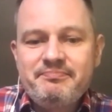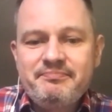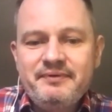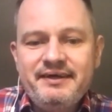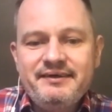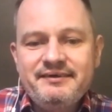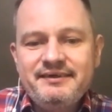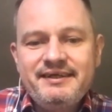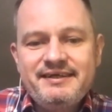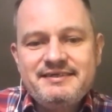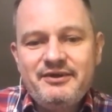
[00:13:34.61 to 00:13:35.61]

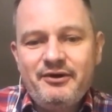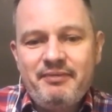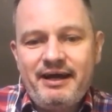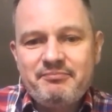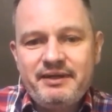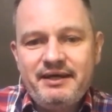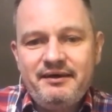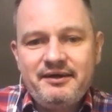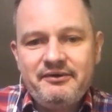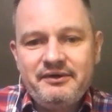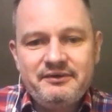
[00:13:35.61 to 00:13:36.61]
There's a lot of bad PR
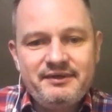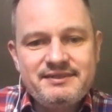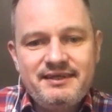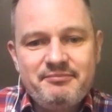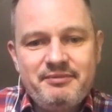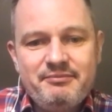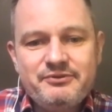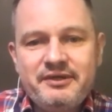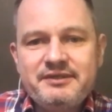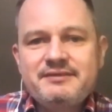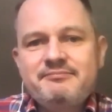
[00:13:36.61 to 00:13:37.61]
going on. It's like people
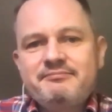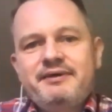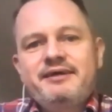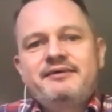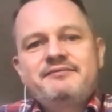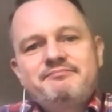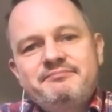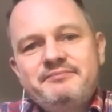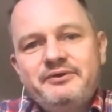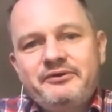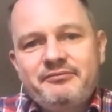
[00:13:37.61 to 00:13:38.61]
trying to make
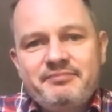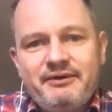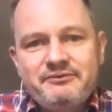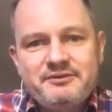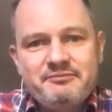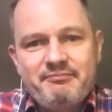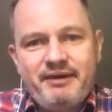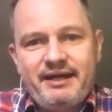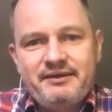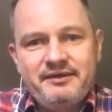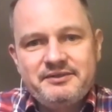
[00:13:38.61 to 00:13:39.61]
Europe out to be a
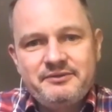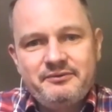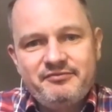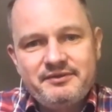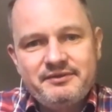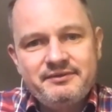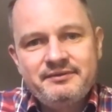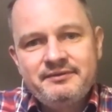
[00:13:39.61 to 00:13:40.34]
bad guy too often.